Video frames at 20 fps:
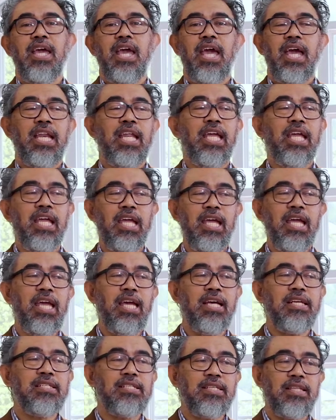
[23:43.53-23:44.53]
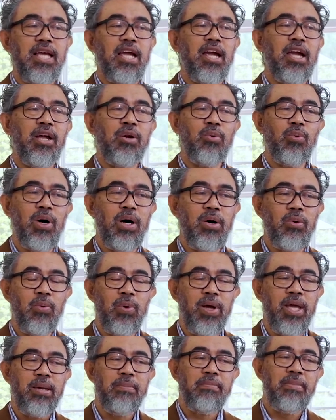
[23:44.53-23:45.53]
and he is there in what
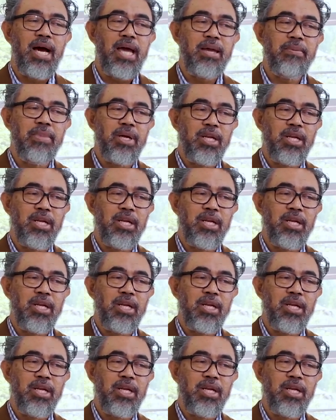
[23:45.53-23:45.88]
we might